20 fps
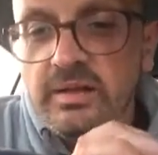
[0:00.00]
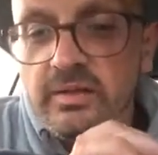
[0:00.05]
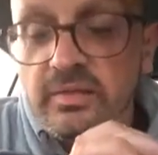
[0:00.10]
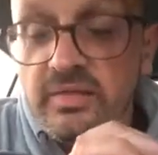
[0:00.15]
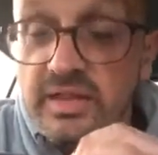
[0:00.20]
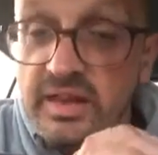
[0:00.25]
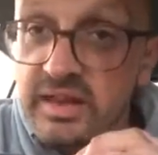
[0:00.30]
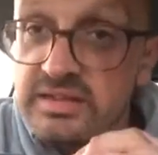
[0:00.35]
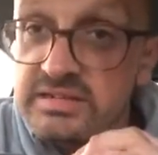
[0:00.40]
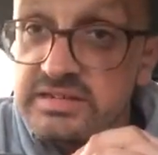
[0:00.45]

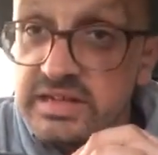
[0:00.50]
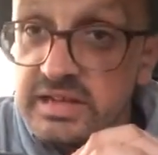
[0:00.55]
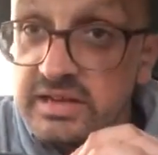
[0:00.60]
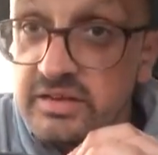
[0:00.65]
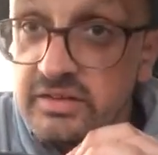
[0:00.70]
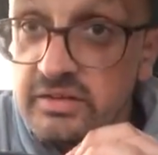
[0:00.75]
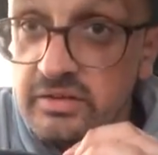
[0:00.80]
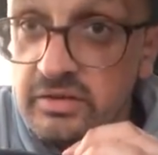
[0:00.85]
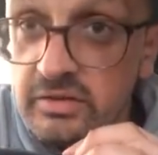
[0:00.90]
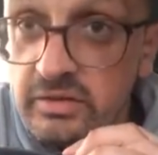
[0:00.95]
And then I
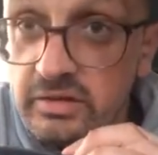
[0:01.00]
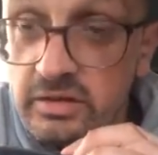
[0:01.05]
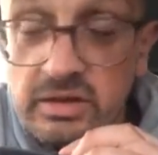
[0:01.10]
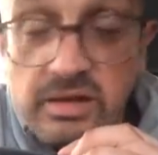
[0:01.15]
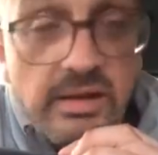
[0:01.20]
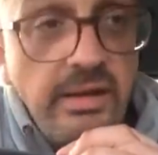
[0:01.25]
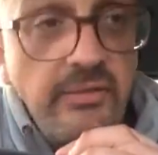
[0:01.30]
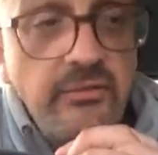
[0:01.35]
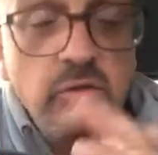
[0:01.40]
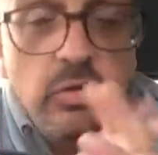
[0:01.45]
said to her,
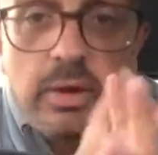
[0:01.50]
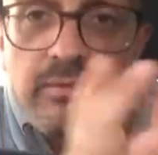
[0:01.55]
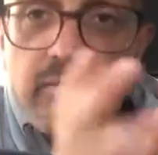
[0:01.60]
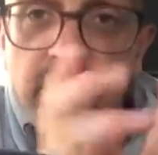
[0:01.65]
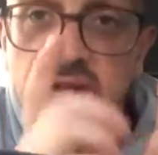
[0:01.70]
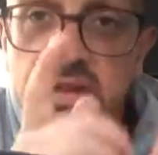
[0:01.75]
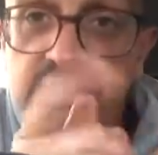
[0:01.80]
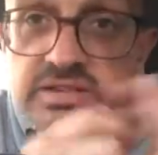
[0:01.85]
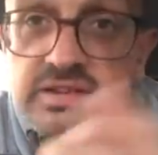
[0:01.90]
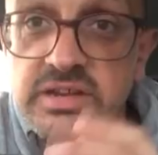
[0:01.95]
have you
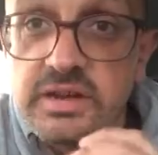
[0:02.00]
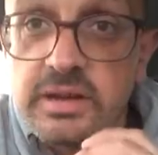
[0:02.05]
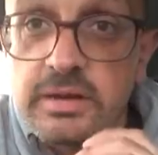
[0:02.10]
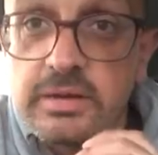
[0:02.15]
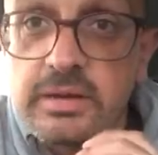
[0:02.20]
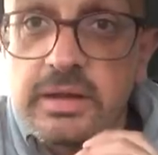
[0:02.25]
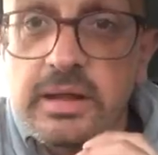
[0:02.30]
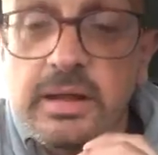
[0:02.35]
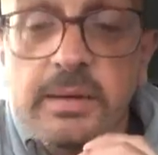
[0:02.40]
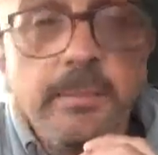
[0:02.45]
ever
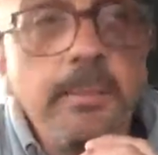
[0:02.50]
considered,